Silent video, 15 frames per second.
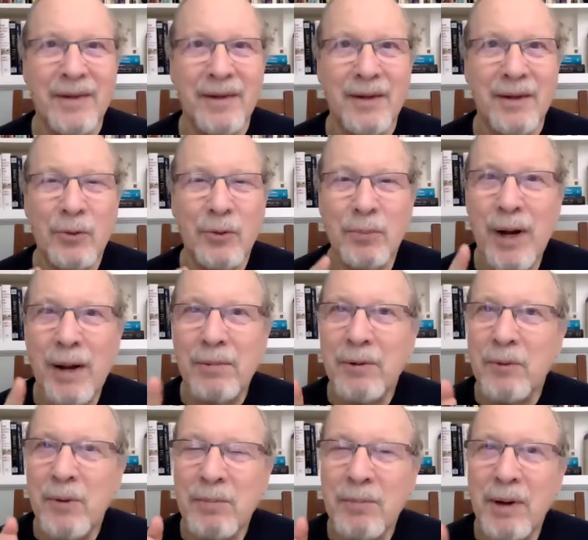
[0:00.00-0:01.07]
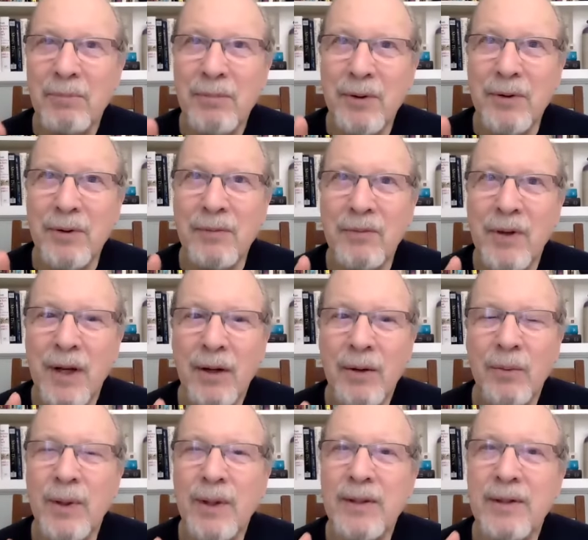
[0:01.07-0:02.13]
you probably remember,
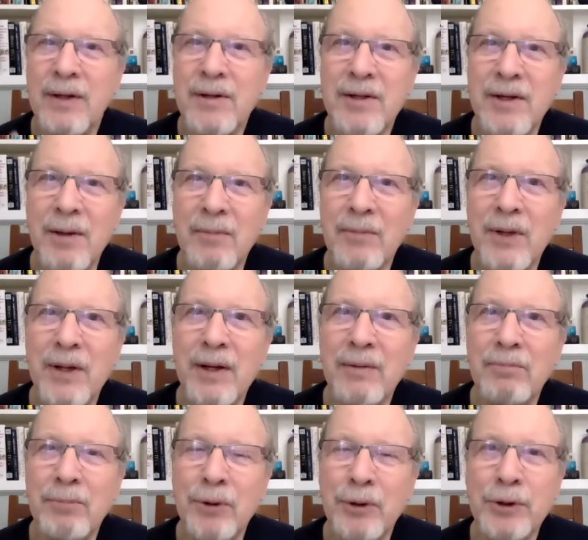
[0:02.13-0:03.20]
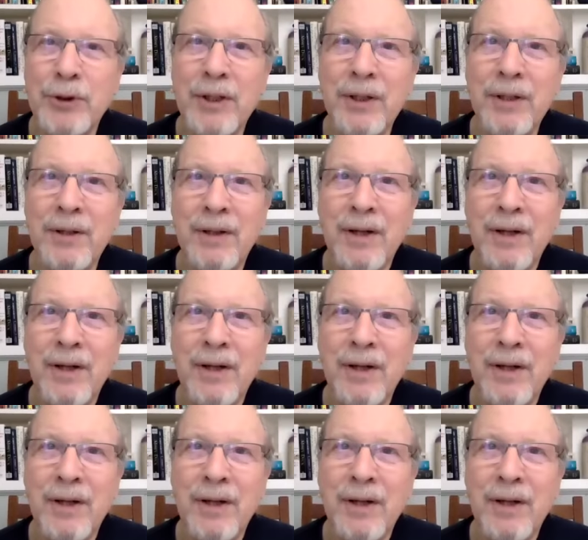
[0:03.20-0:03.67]
we did something pushing